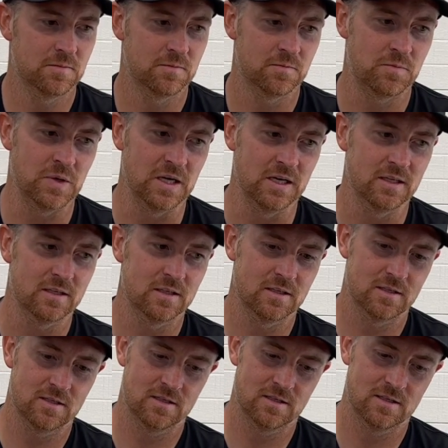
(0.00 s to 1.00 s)
But
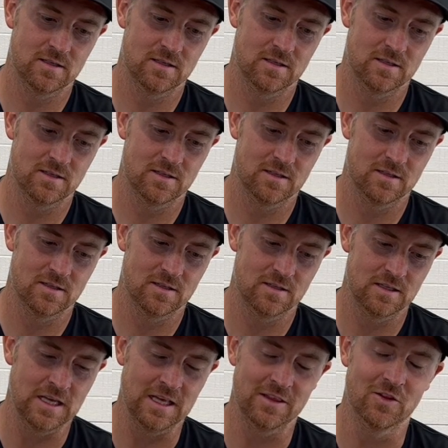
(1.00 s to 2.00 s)

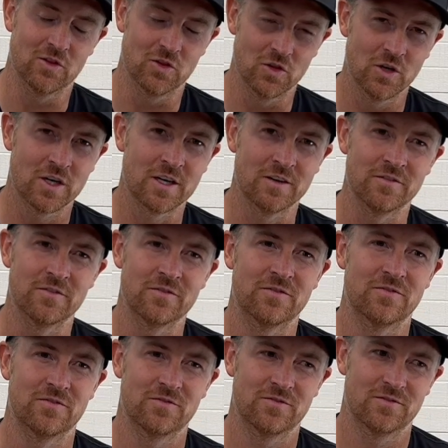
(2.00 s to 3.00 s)
yeah, the look of
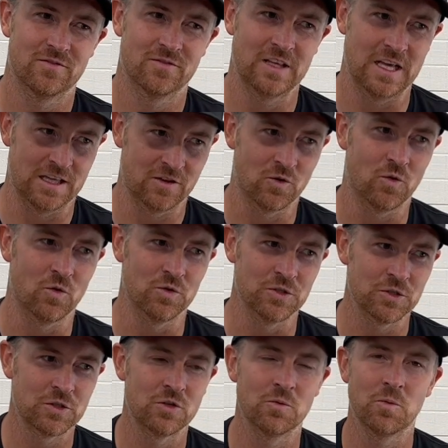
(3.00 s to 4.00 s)
like the older
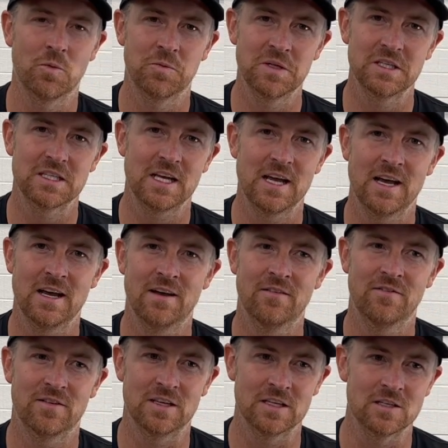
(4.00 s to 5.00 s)
snowmobiles I
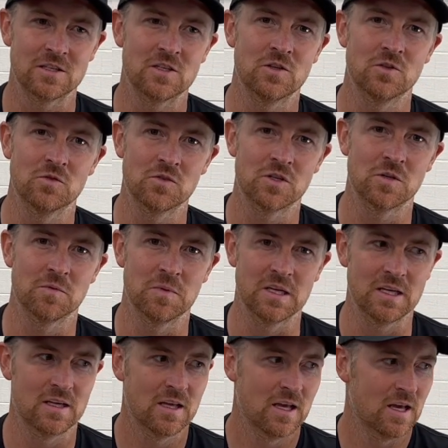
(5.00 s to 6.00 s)
have is huge to
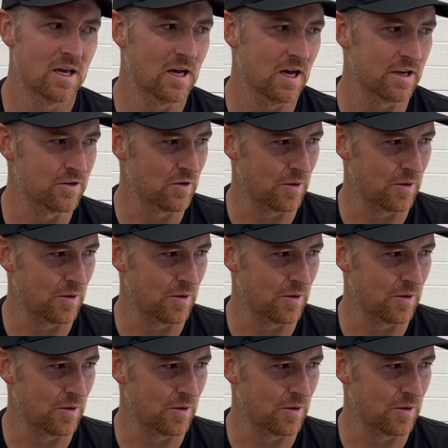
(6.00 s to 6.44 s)
me. I